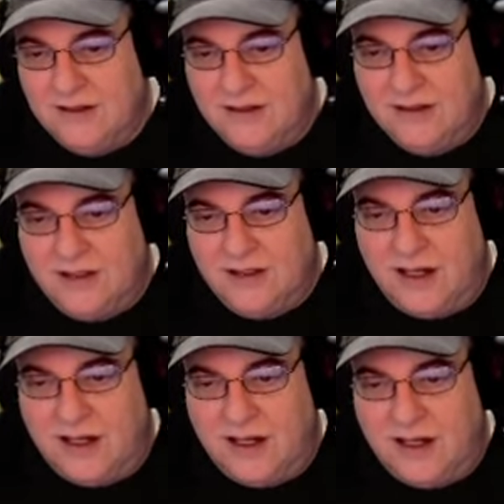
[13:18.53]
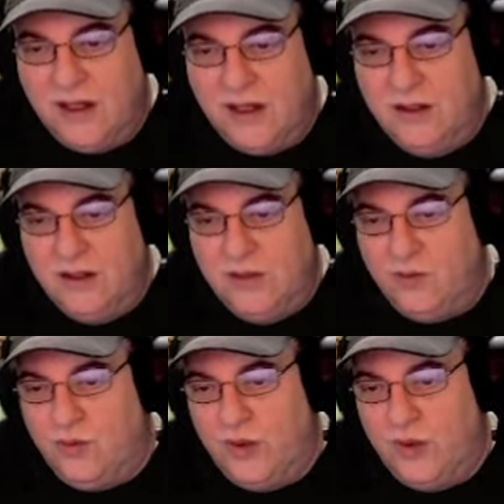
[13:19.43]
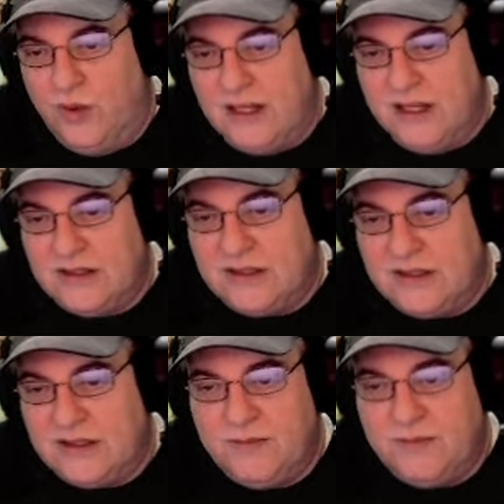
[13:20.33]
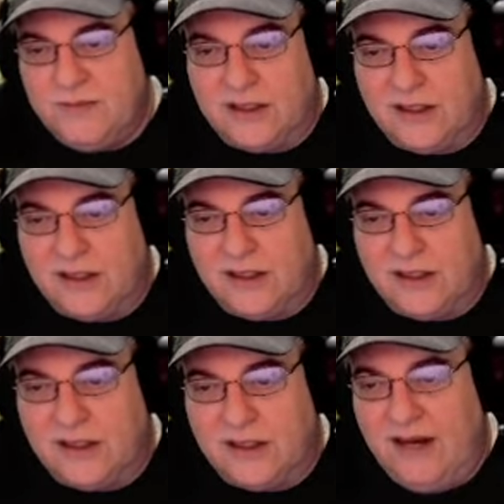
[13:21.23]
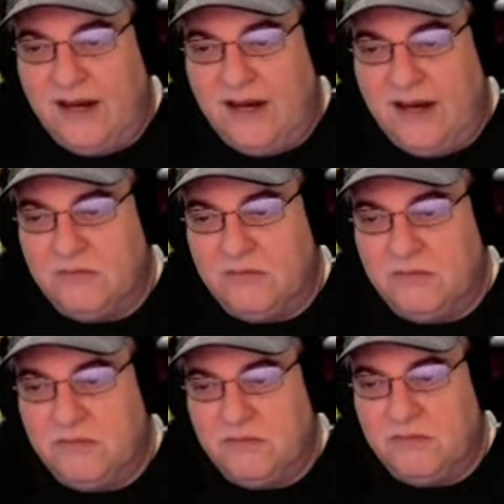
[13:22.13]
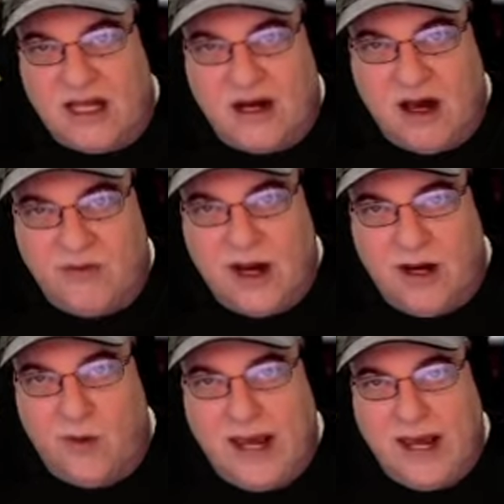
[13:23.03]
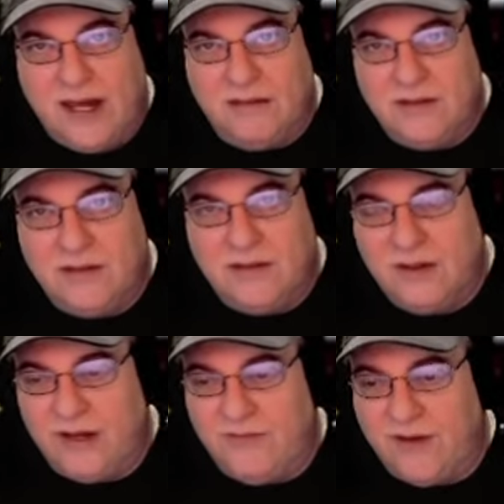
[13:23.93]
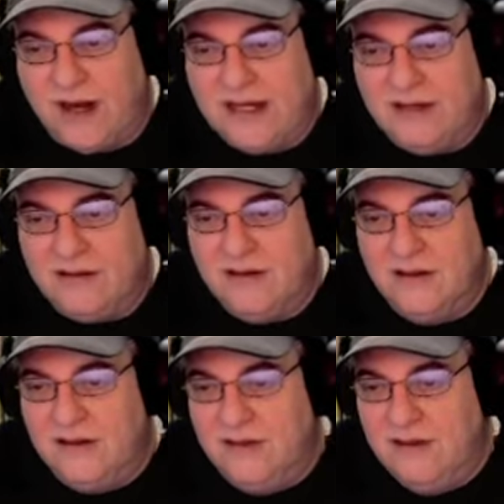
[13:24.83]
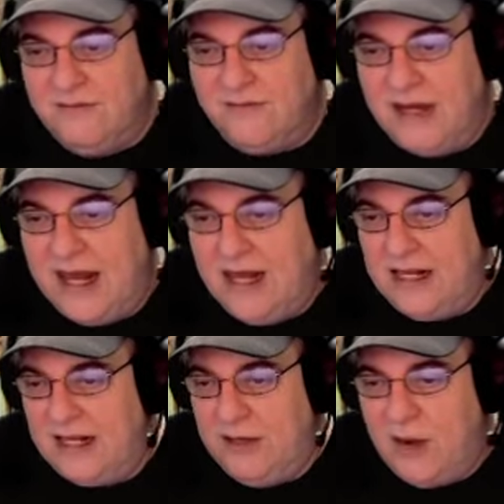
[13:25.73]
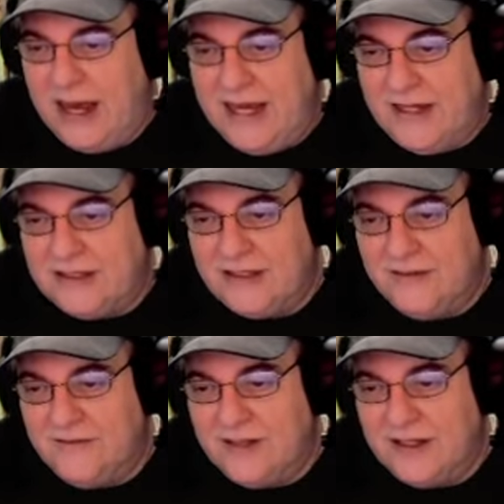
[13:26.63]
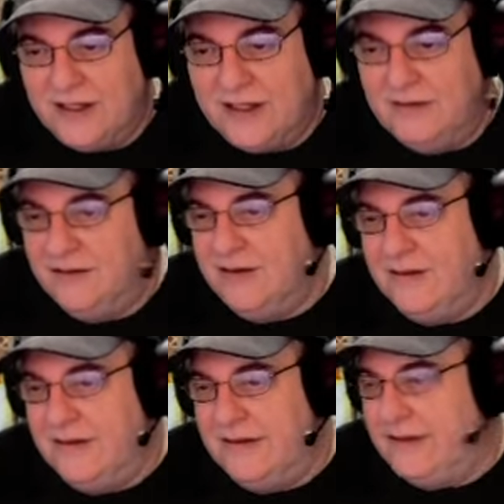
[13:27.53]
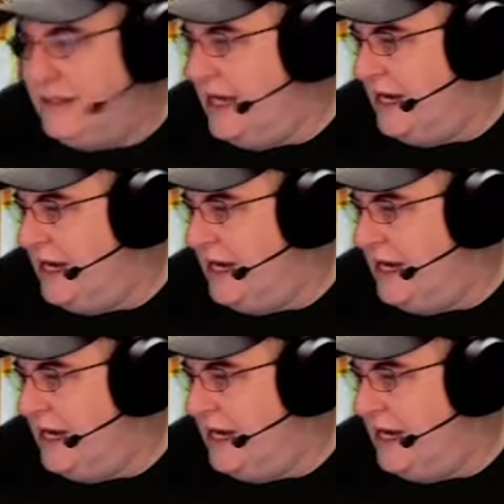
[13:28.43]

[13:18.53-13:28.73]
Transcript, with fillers: Um, when uh, somebody is mentally enslaved, do they let on right away? Do they find finagly ways of uh, getting